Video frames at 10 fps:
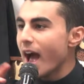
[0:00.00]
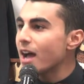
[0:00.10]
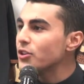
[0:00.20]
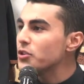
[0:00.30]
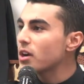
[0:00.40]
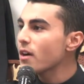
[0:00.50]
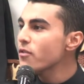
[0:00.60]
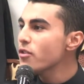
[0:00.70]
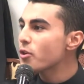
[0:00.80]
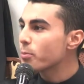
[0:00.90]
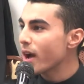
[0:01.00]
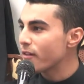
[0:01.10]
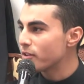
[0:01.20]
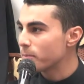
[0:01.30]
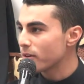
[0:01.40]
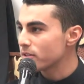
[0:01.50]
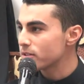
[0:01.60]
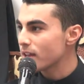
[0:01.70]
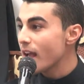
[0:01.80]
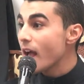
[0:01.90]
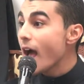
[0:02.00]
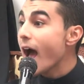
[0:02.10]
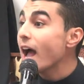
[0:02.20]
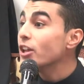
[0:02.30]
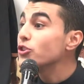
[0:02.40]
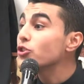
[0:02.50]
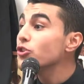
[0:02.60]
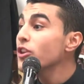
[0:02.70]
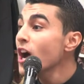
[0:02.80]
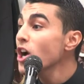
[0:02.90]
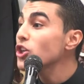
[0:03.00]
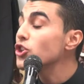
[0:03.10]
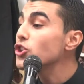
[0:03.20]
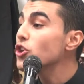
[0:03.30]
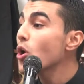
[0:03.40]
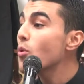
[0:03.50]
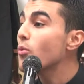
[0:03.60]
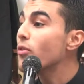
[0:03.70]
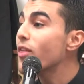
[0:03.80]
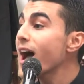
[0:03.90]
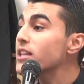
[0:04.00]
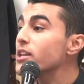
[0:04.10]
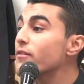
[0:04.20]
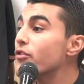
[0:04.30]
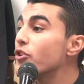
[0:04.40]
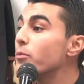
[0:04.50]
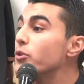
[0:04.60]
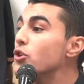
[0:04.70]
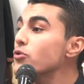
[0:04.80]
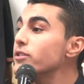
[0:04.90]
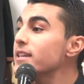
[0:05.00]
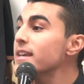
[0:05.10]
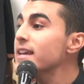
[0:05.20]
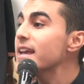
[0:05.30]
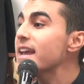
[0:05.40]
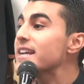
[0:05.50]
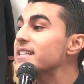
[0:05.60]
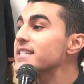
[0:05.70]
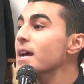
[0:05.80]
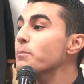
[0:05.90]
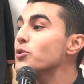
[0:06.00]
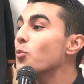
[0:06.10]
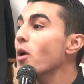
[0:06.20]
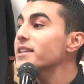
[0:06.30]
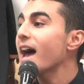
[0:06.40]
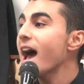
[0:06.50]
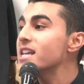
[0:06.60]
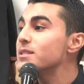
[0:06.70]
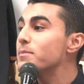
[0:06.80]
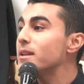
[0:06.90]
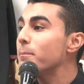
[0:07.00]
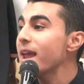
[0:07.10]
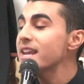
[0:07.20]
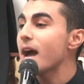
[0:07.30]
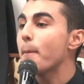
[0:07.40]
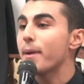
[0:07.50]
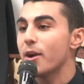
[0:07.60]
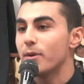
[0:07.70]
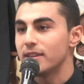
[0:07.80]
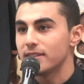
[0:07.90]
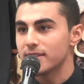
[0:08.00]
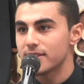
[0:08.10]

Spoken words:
And to cover their private parts. And to not show that of their beauty except what has been made apparent.